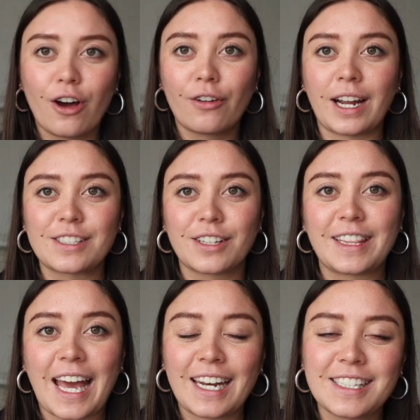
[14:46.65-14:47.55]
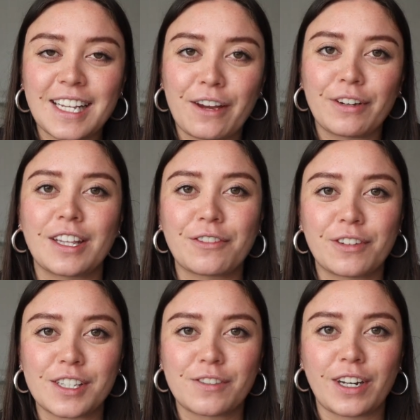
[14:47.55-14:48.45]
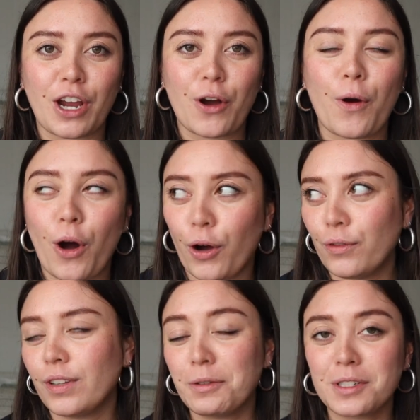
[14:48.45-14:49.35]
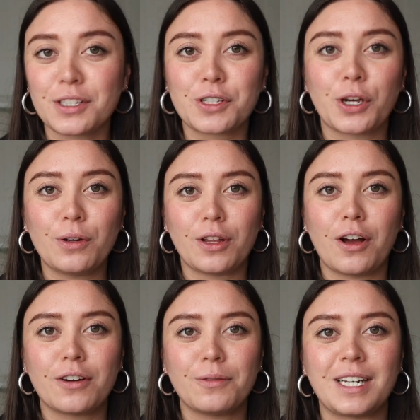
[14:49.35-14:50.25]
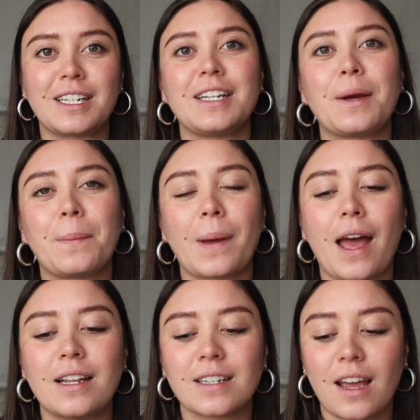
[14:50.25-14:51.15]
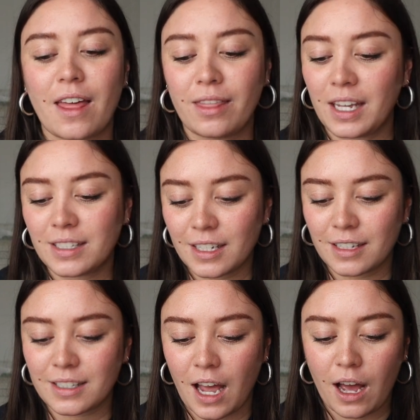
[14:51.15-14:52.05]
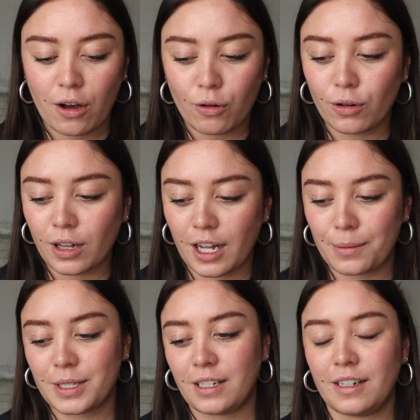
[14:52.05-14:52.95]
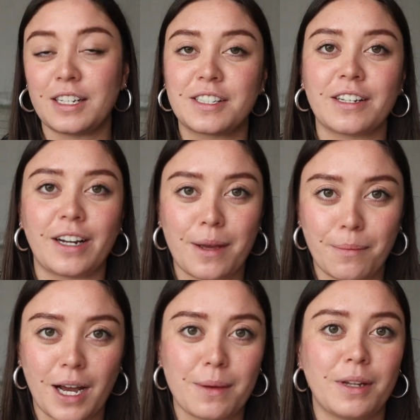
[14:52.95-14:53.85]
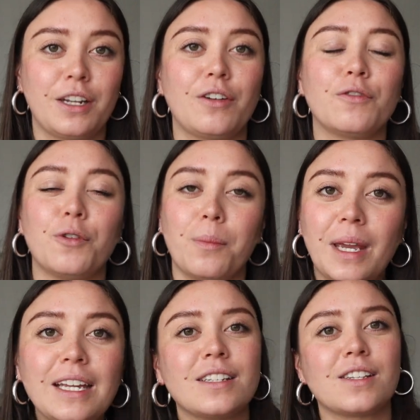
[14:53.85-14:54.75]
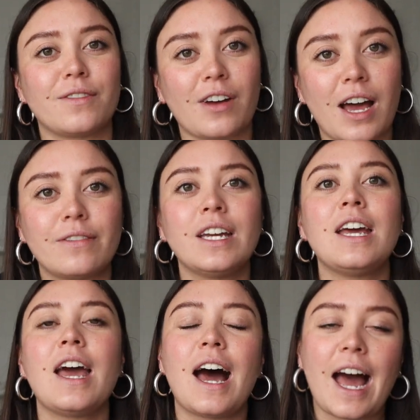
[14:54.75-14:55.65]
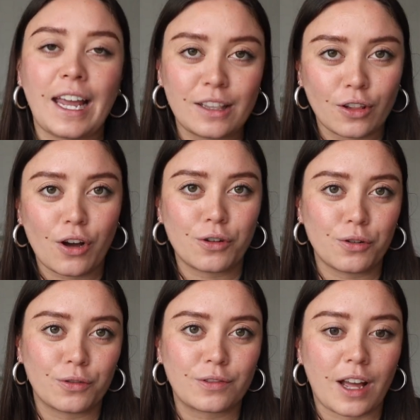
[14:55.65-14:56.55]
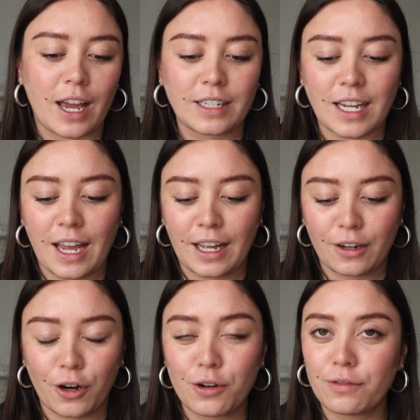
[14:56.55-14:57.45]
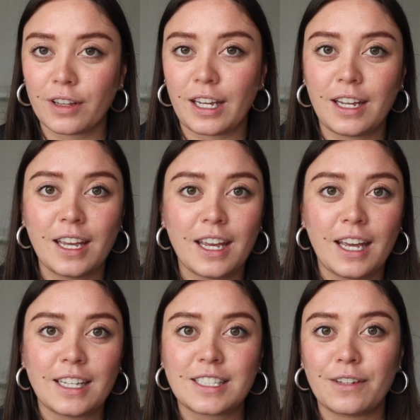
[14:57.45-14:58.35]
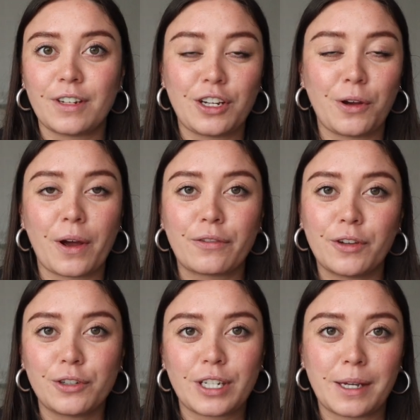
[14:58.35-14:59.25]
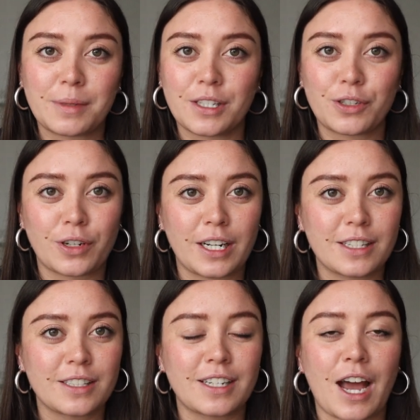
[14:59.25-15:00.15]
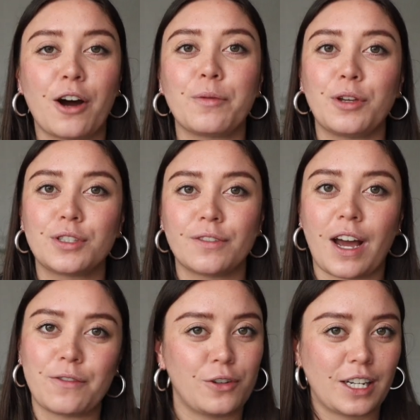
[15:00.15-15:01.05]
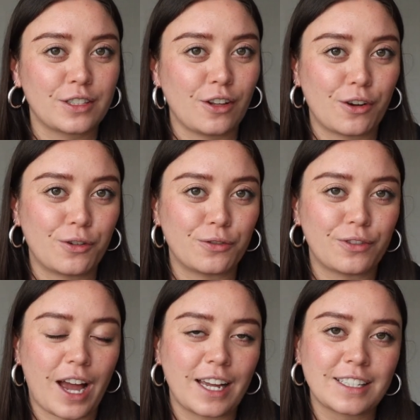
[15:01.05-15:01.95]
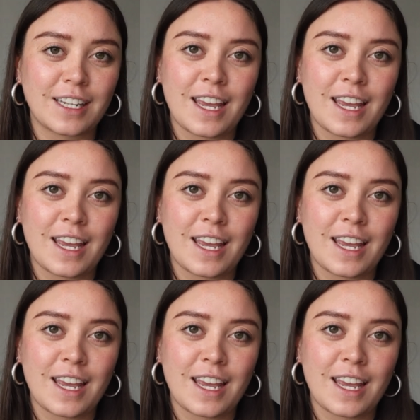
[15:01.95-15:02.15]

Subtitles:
Alright, so that is everything for this video. Hopefully it wasn't too long-winded, but these things are all 100% necessary, in my opinion, for me to survive a long-haul flight. And hopefully it's given you a few tips and tricks to help you survive your next long-haul flight.